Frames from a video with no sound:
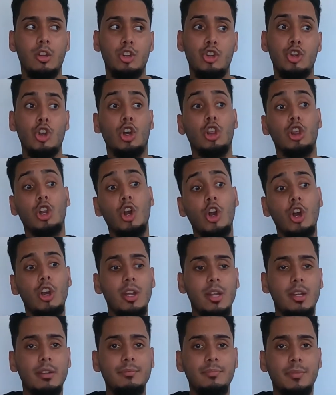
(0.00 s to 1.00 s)
you're
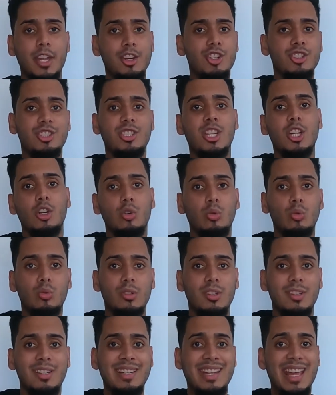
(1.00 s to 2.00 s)
learning and you're still
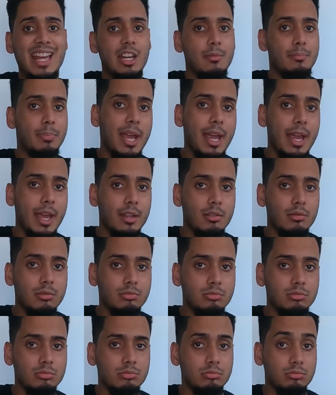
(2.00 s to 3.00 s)
getting paid.
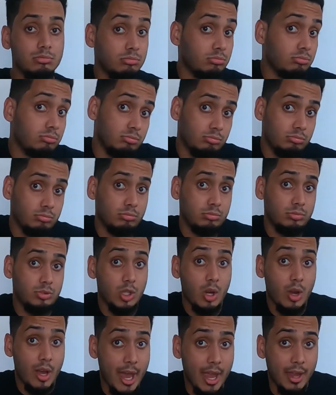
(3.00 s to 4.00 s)

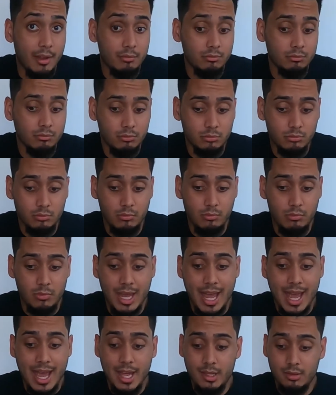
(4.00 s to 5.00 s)
So hey,
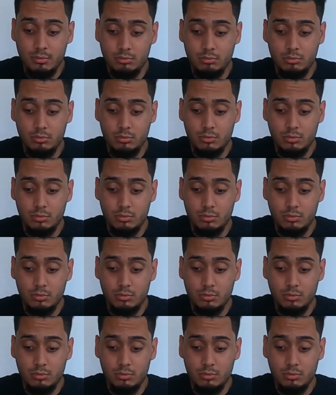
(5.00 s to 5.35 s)
that